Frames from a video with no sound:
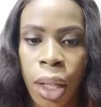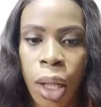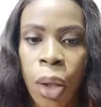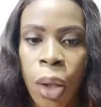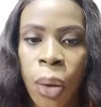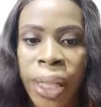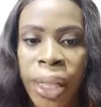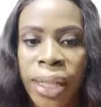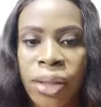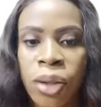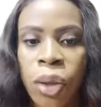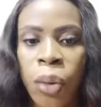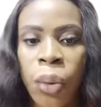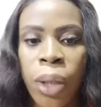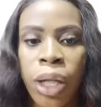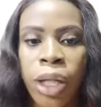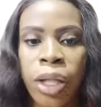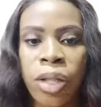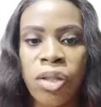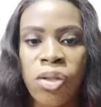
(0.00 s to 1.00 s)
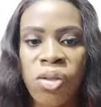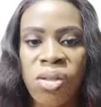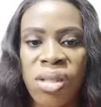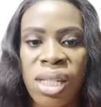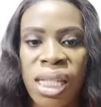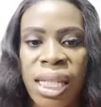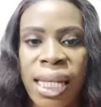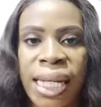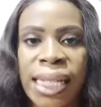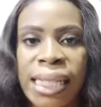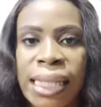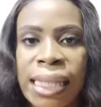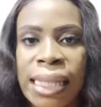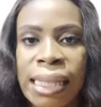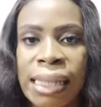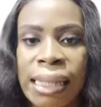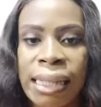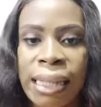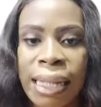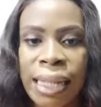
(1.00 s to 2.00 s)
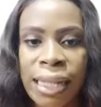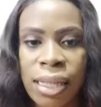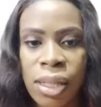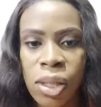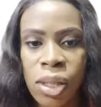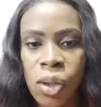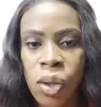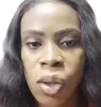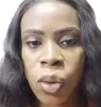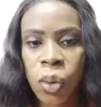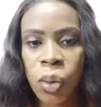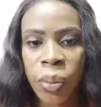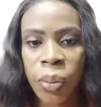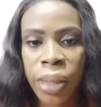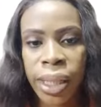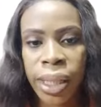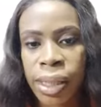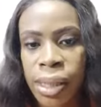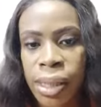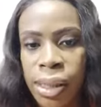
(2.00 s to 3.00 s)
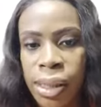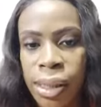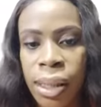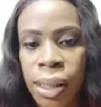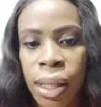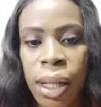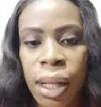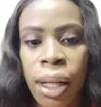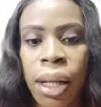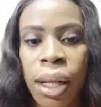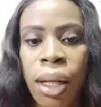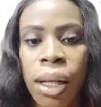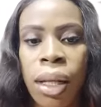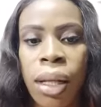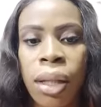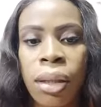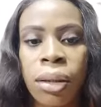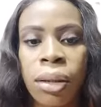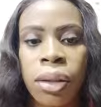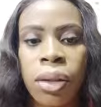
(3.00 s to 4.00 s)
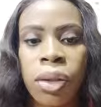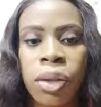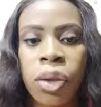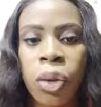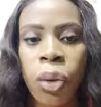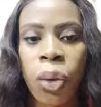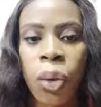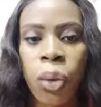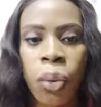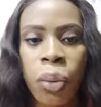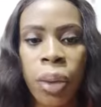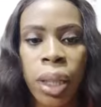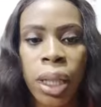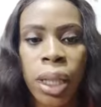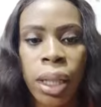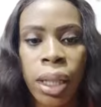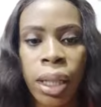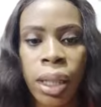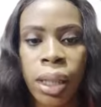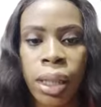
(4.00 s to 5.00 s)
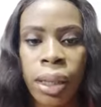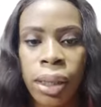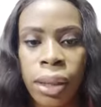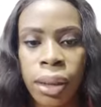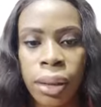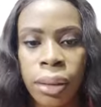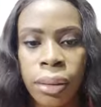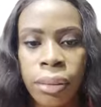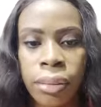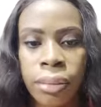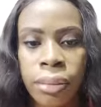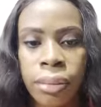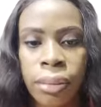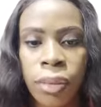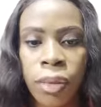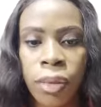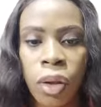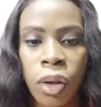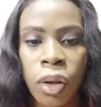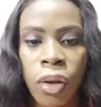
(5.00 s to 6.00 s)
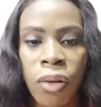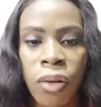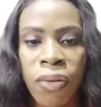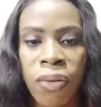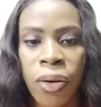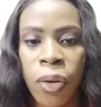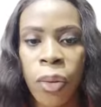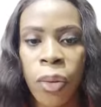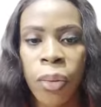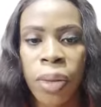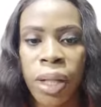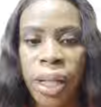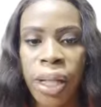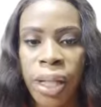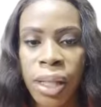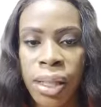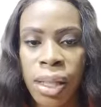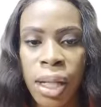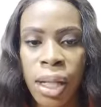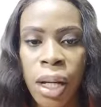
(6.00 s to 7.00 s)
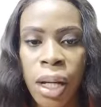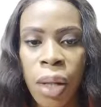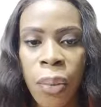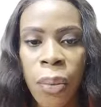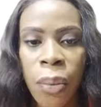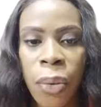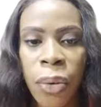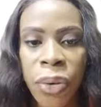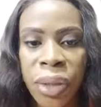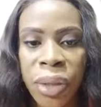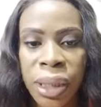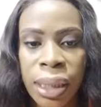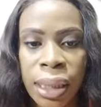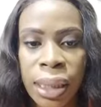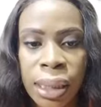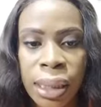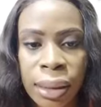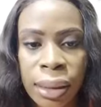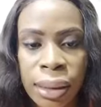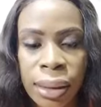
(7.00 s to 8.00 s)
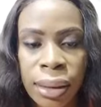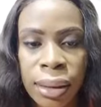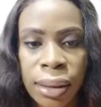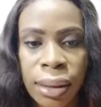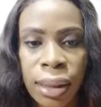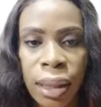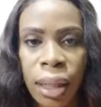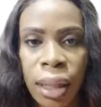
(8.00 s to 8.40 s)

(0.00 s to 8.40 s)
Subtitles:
Okay, so we're going to start in the next 2 minutes so we can cover up the entire process.